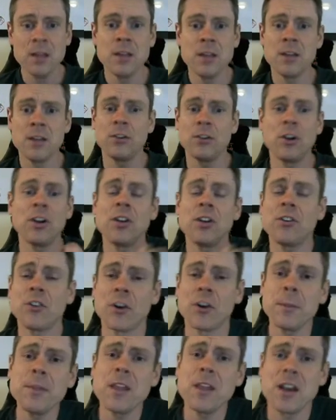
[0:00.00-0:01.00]
So to
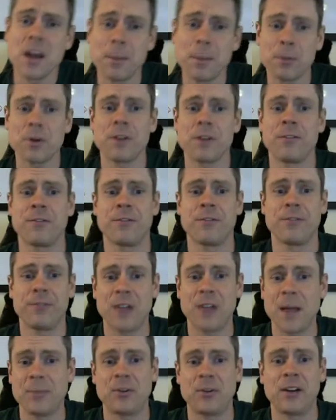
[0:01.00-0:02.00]
determine the number of
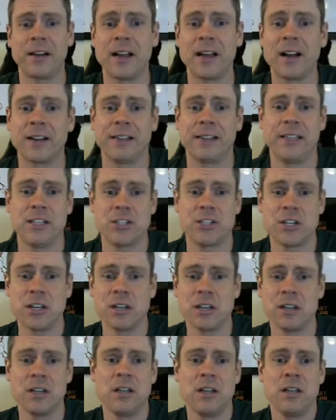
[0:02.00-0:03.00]
flops in a
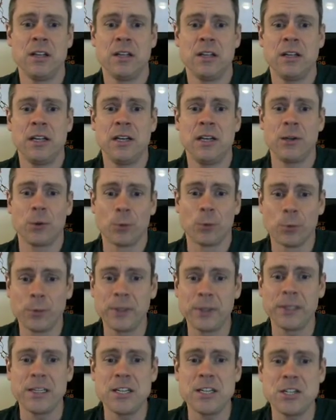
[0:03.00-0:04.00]
calculation, it
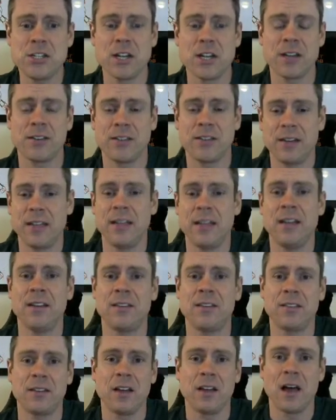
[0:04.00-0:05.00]
really just
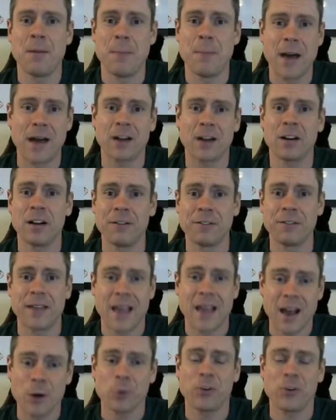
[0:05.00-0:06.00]
is a matter of
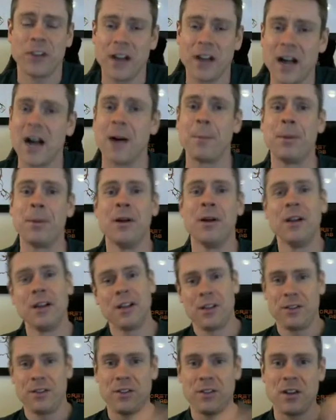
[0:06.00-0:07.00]
counting up
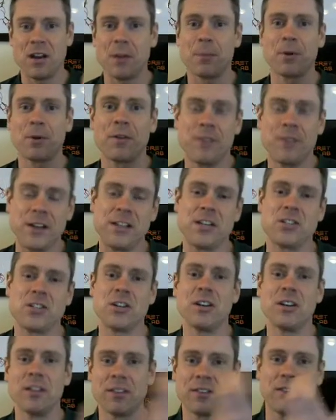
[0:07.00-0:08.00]
the number of
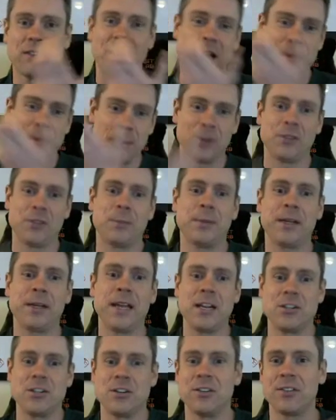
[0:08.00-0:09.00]
additions and
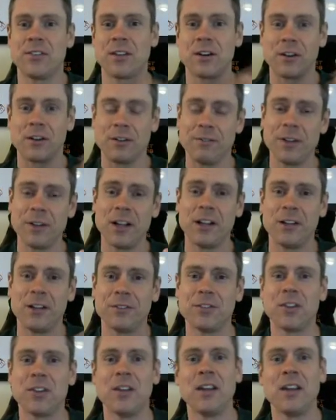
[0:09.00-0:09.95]
multiplications that are involved,